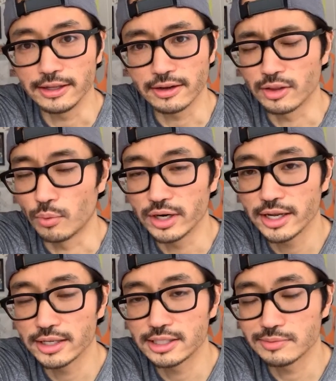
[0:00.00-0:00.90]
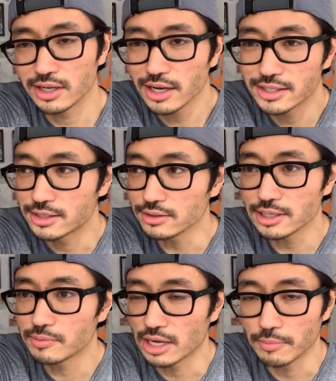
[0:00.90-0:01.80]
on the one hand, it seems like, oh, it's still
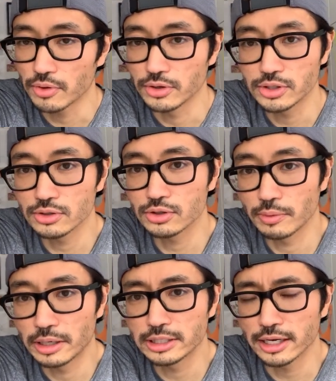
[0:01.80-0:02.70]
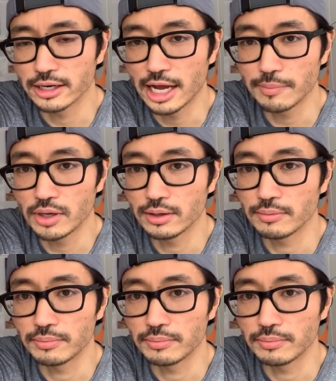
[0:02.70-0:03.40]
September. There's still so much that can happen.